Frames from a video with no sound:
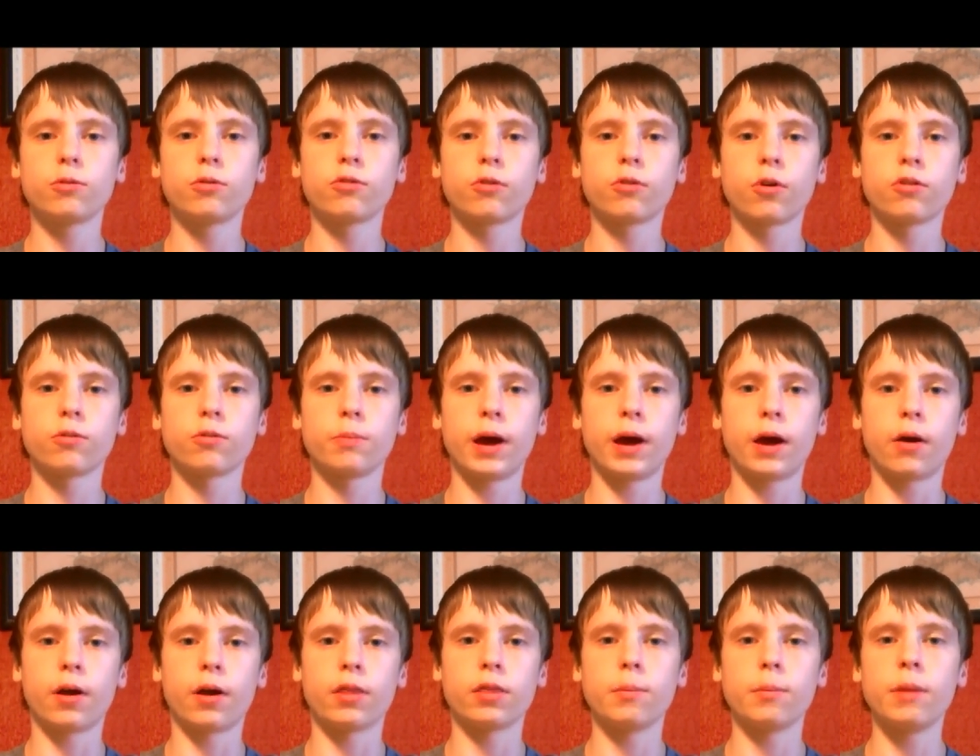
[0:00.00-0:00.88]
restored to
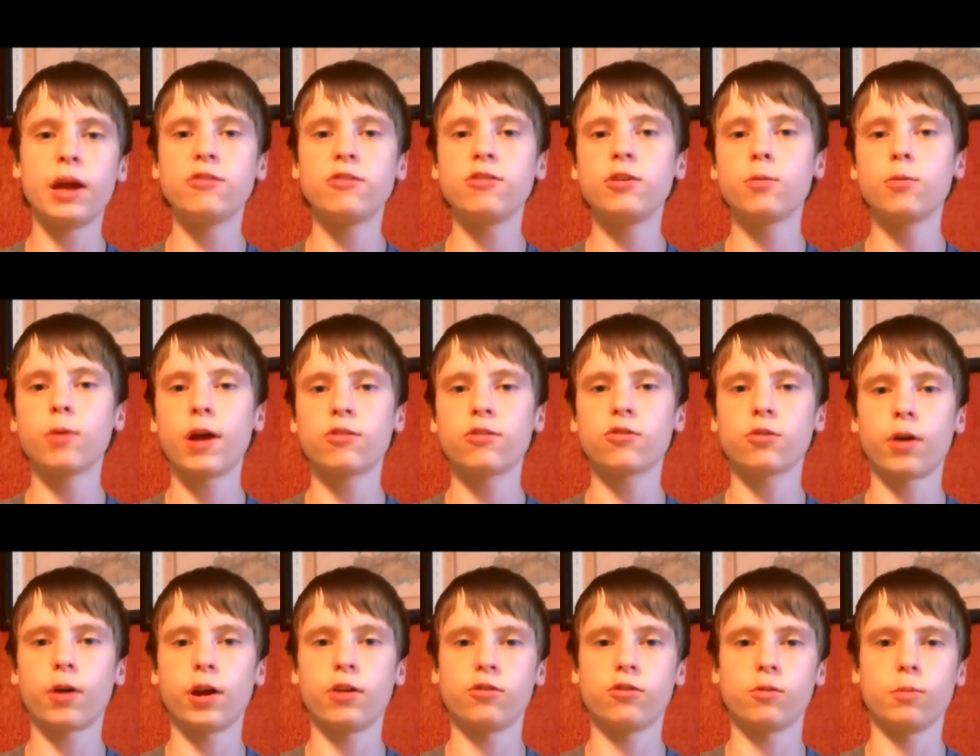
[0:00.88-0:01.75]
power, and the Meiji
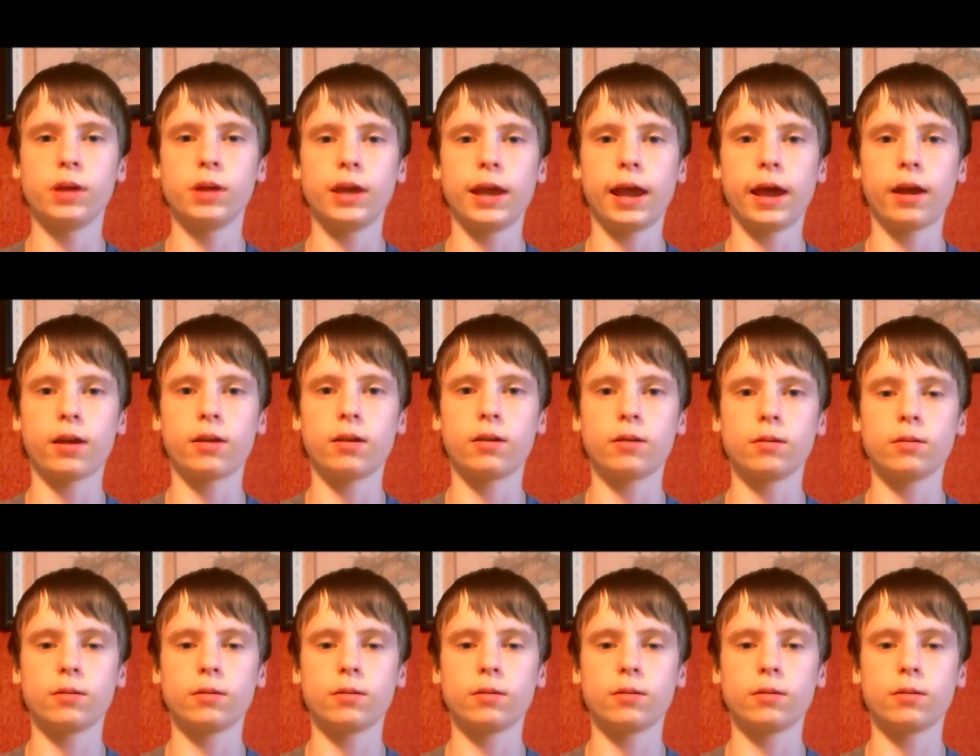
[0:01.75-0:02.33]
Restoration began.